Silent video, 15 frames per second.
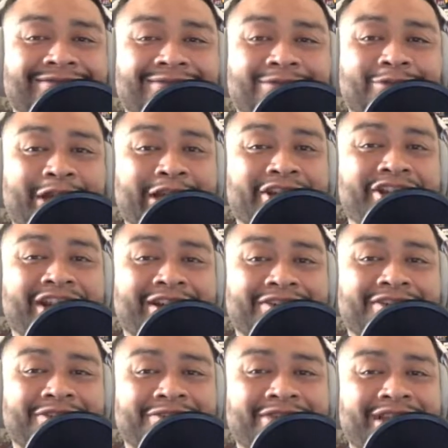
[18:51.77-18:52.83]
we shall
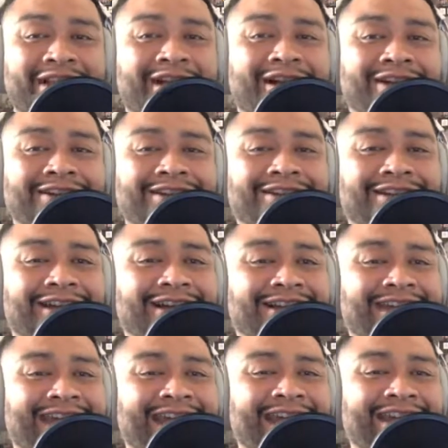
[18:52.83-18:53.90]
Susie
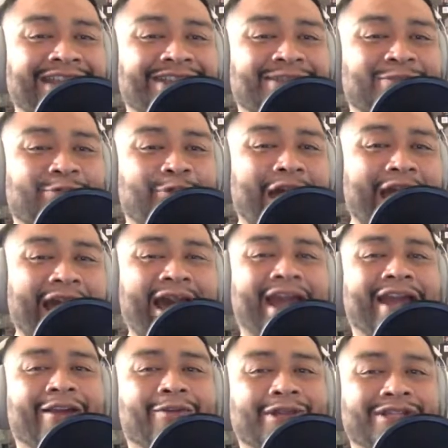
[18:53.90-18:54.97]
uncanny
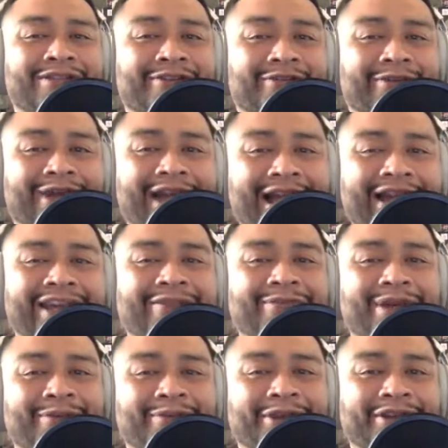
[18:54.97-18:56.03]
swag. What's cracking,
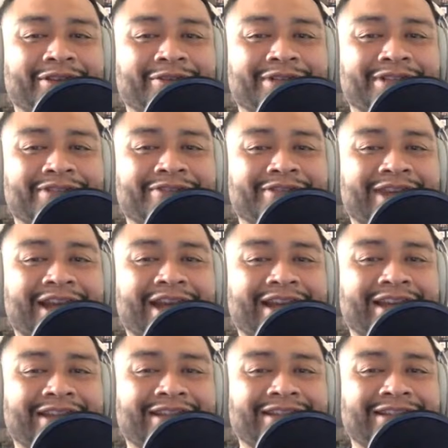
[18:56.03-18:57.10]
my brother? What's cracking?